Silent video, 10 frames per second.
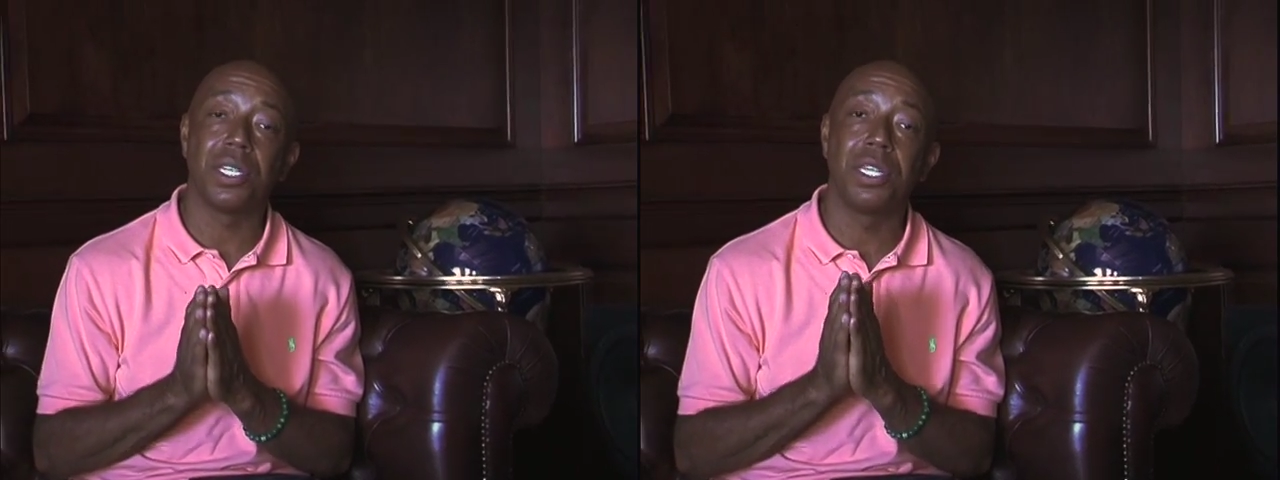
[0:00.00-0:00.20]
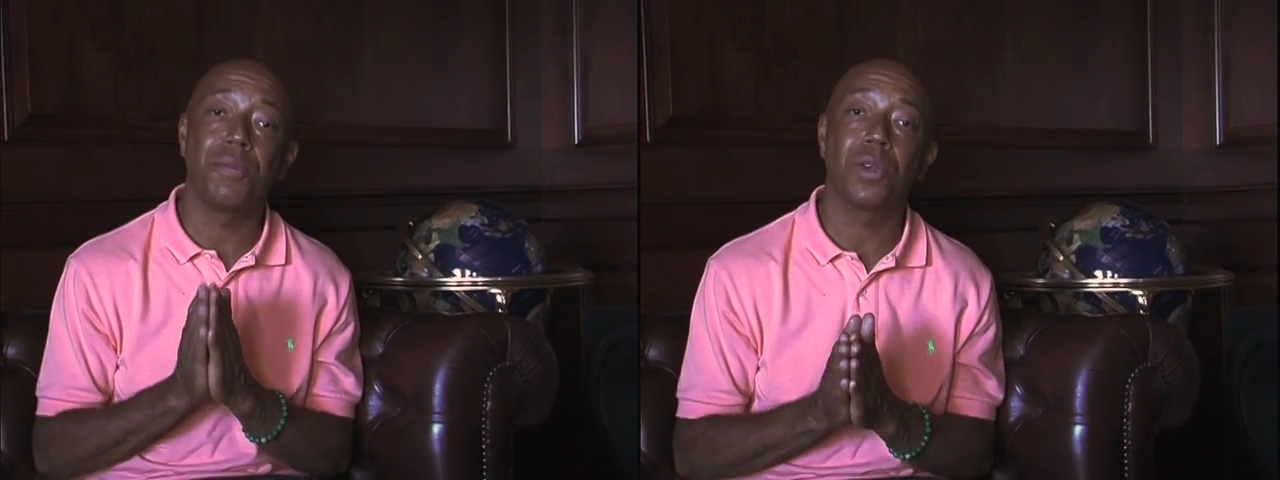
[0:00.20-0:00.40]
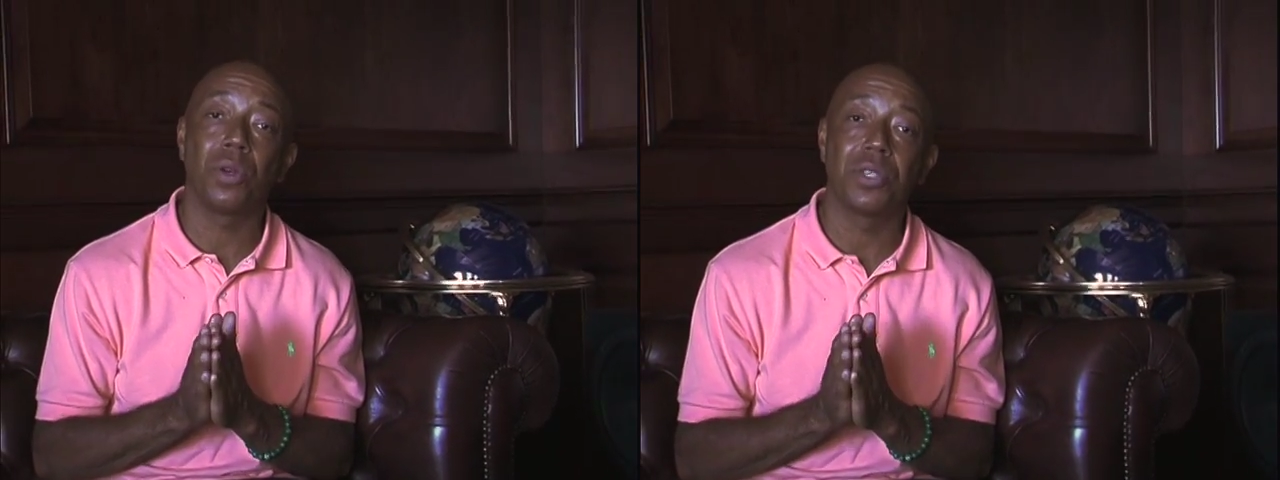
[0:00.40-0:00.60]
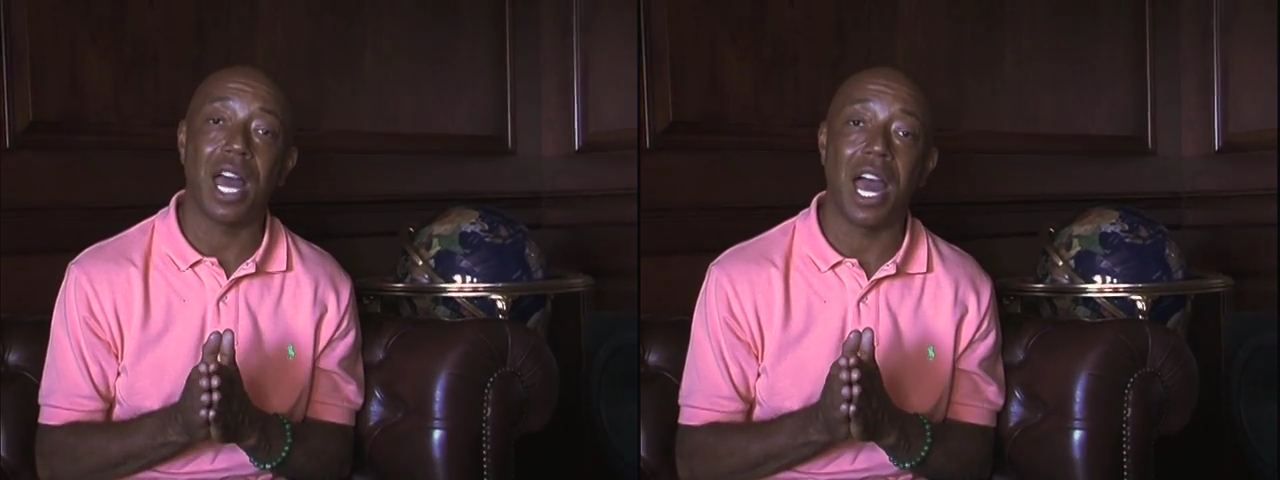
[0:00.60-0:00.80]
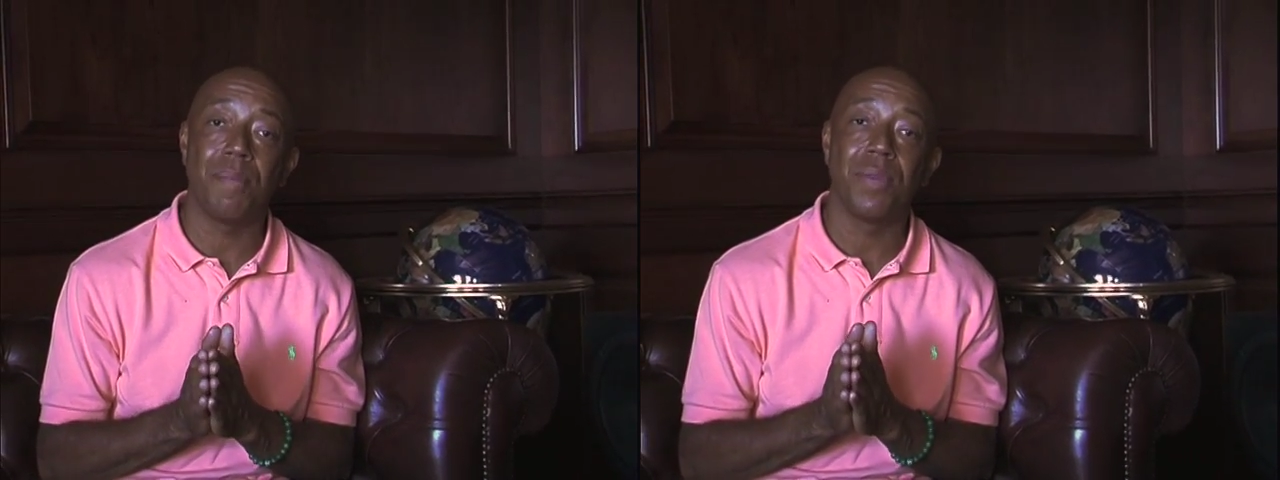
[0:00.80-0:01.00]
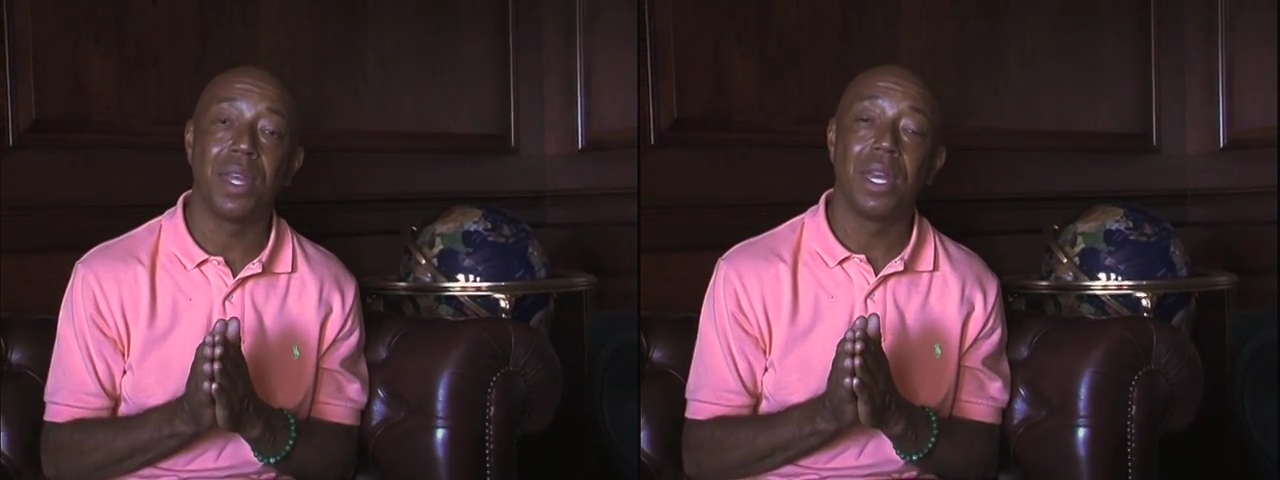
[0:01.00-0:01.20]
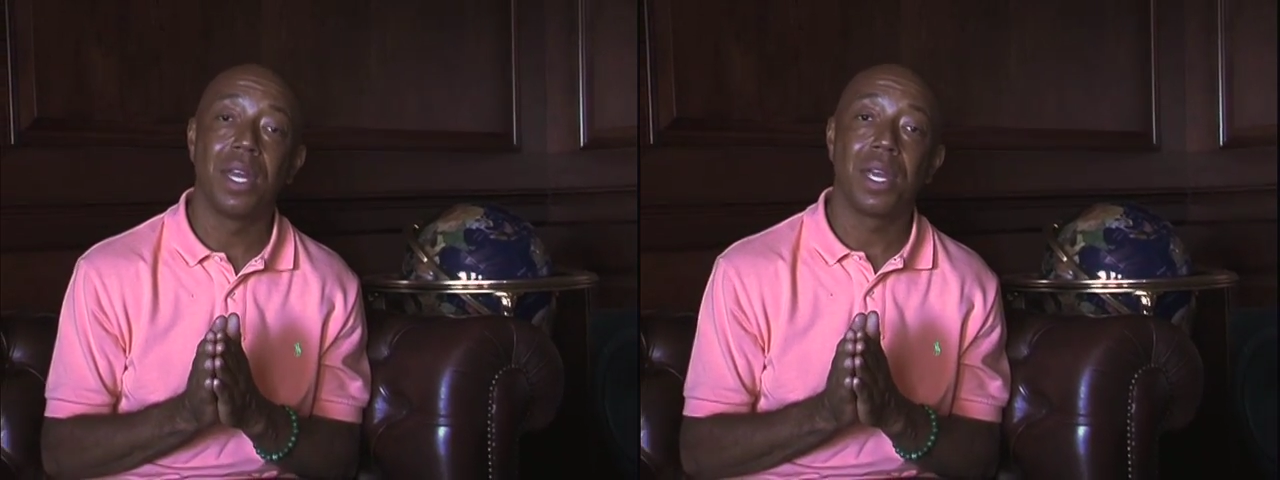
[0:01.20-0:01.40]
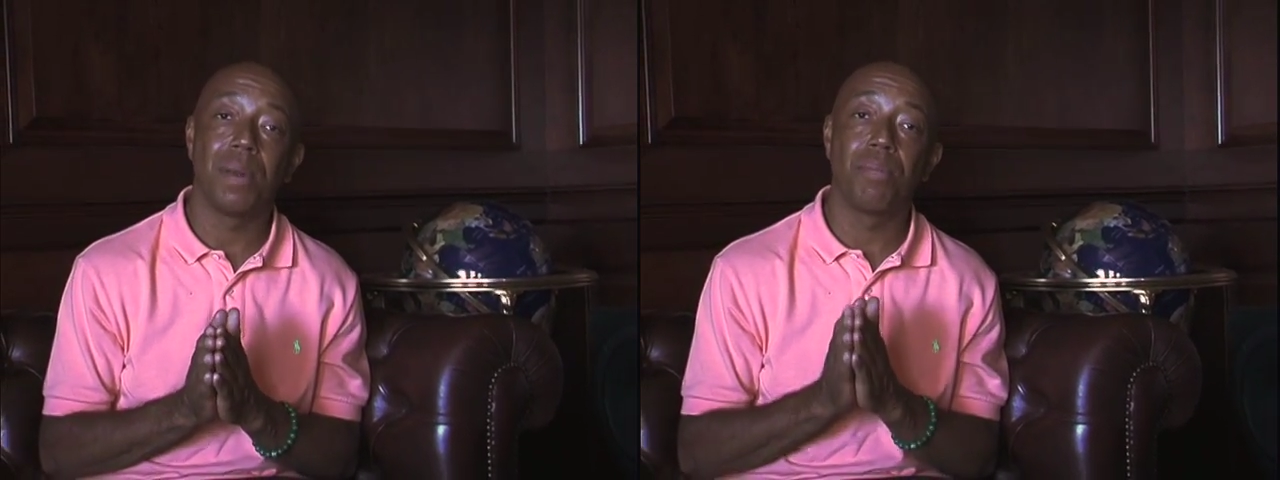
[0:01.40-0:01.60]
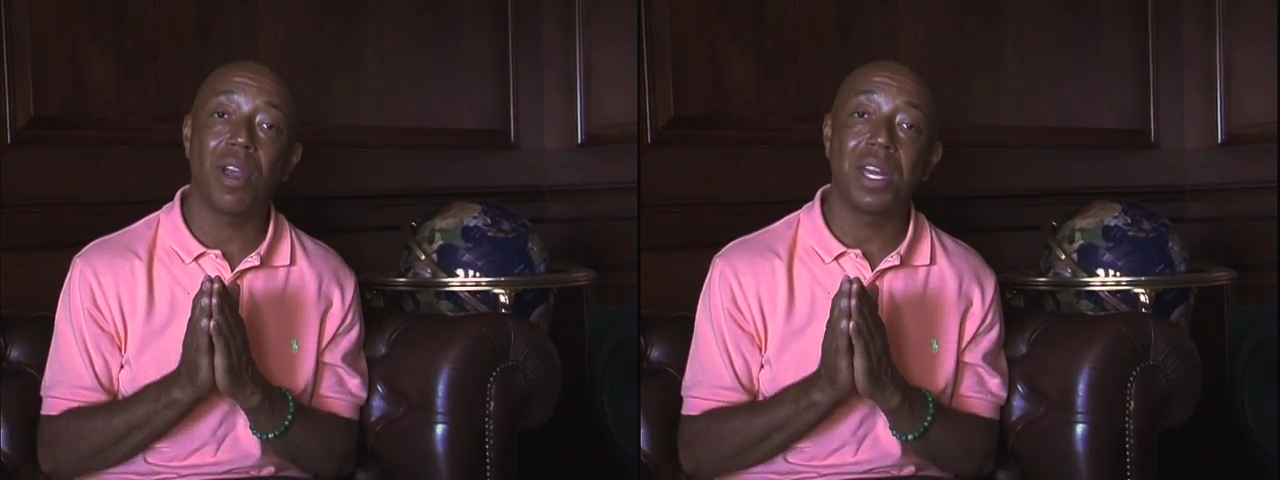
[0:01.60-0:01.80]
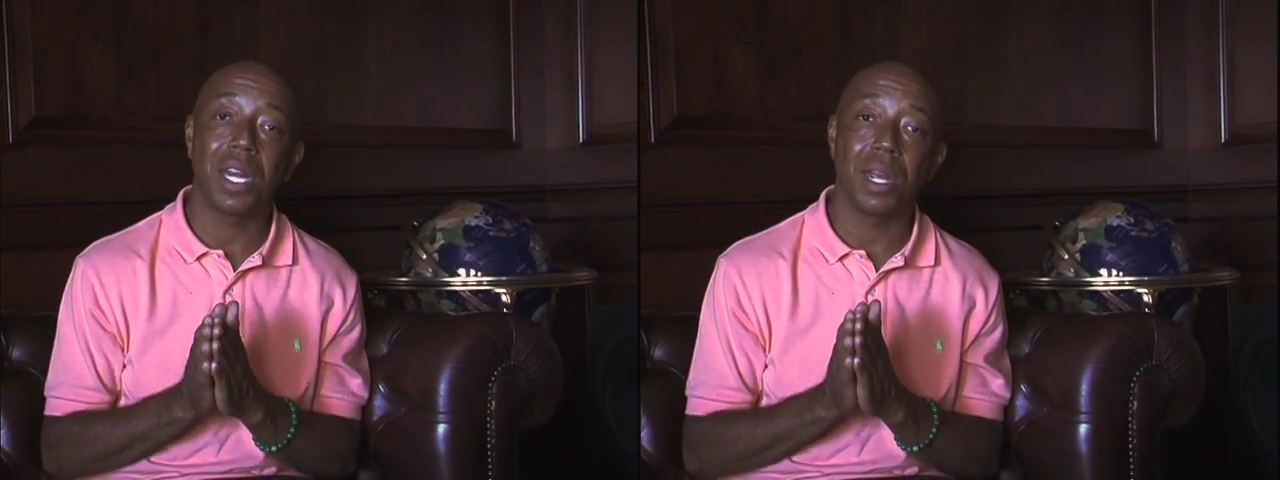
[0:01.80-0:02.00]
difficult time
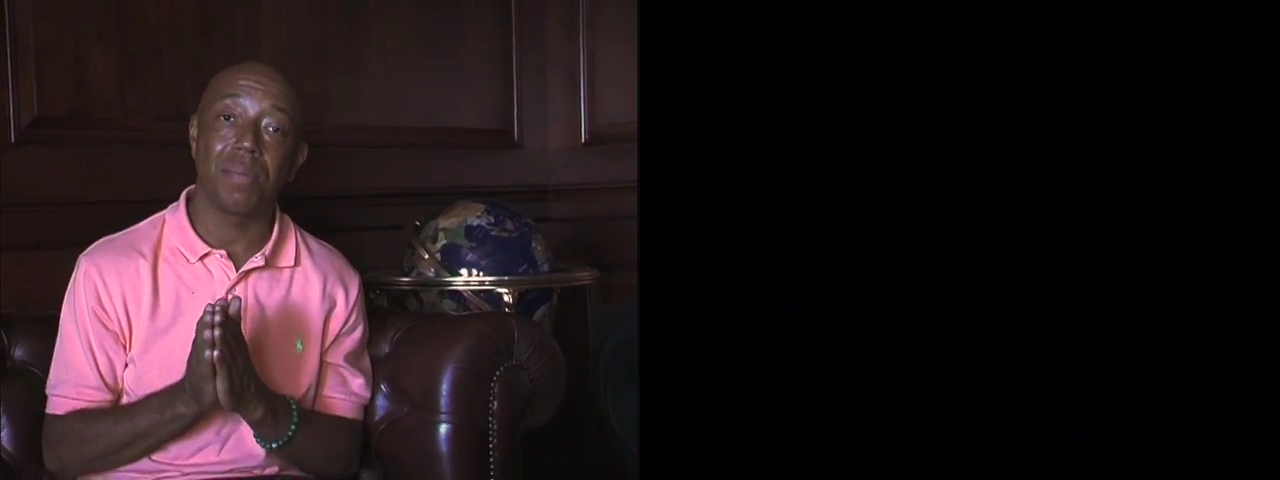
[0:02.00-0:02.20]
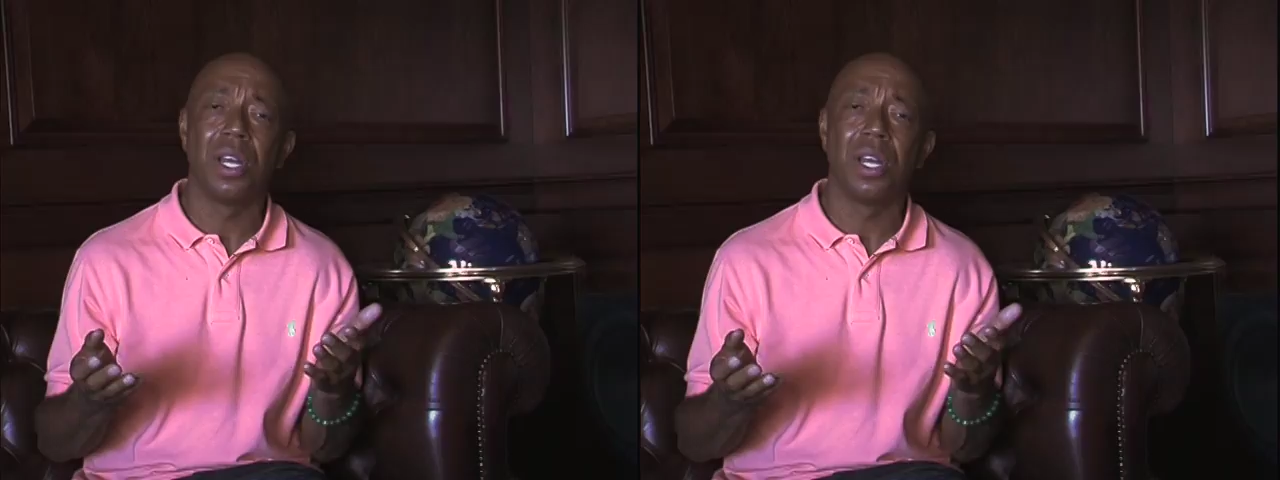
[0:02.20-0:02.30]
embracing.